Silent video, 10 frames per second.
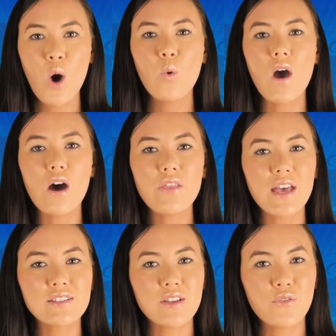Well,
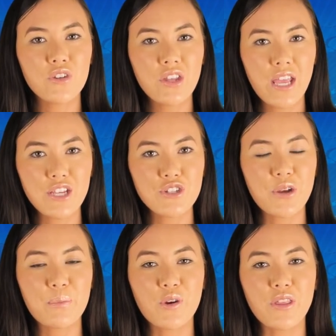that's it for today's
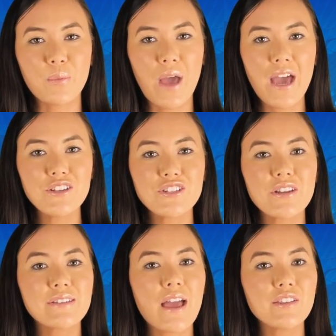trip around the patch.
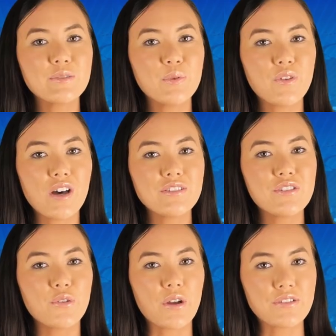Now let's move on to
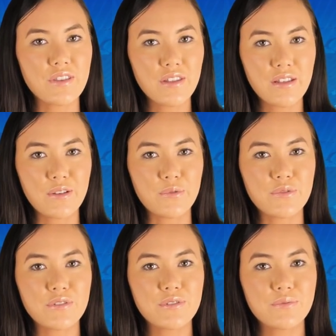the rest of the
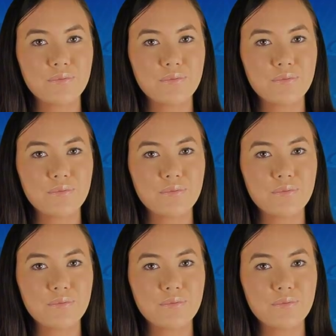news.